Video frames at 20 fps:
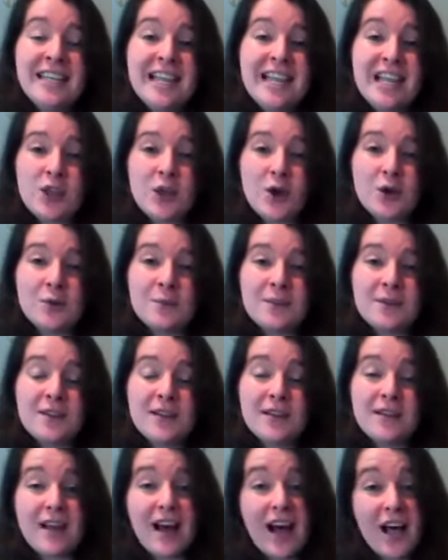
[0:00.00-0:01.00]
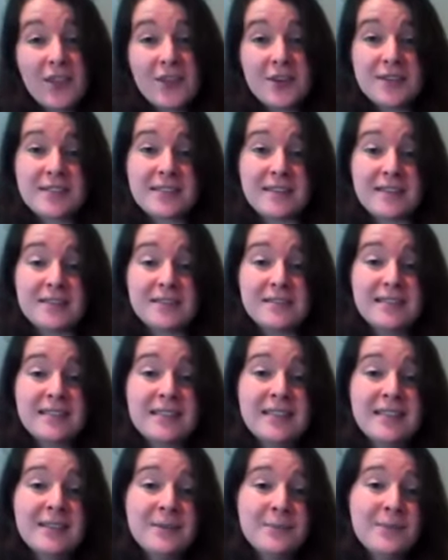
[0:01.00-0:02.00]
in the hope that other
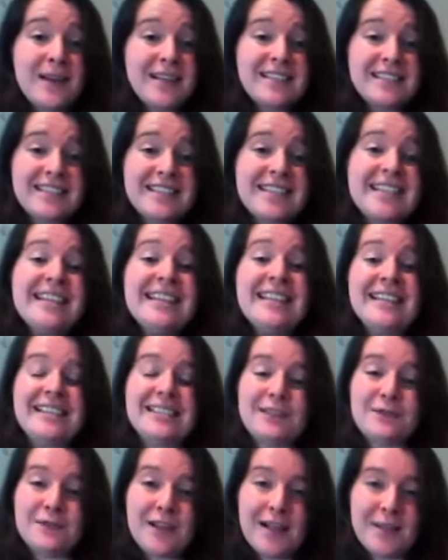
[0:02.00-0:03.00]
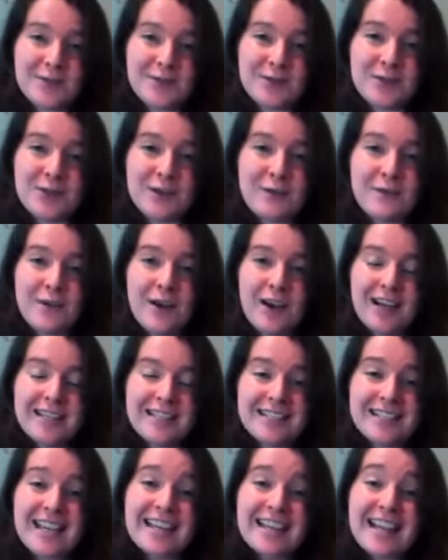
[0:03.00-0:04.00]
cells might see these inflammatory
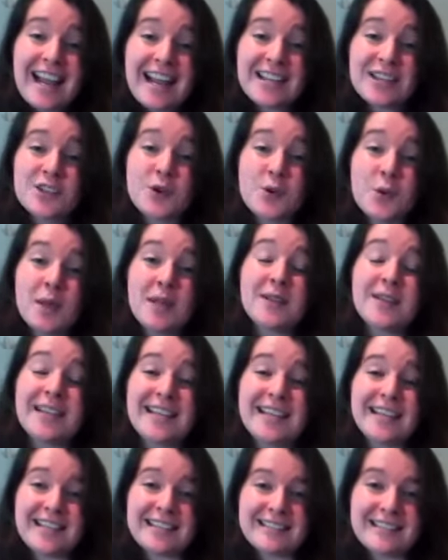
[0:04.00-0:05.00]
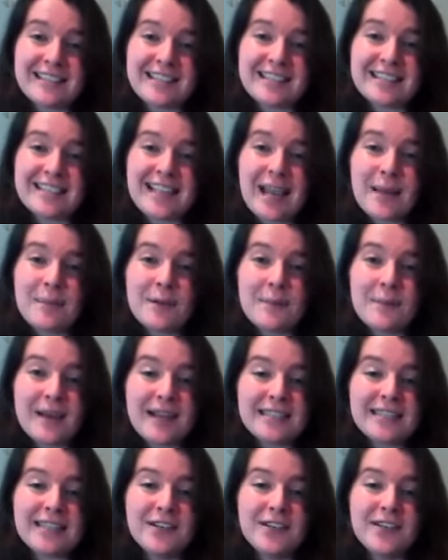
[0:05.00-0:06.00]
fires and act quickly against the escaping
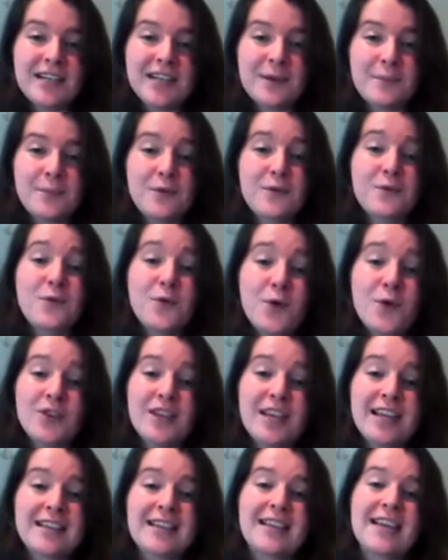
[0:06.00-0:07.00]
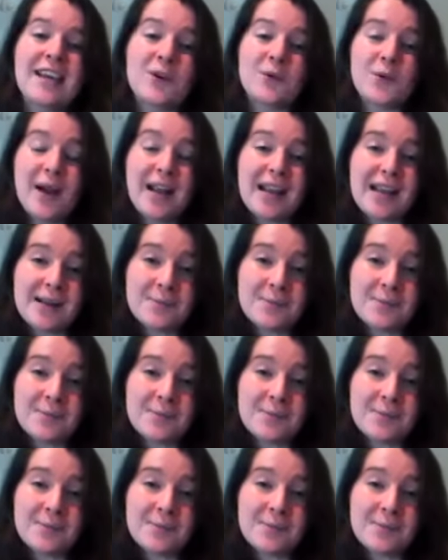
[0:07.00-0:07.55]
bacteria before they can get away.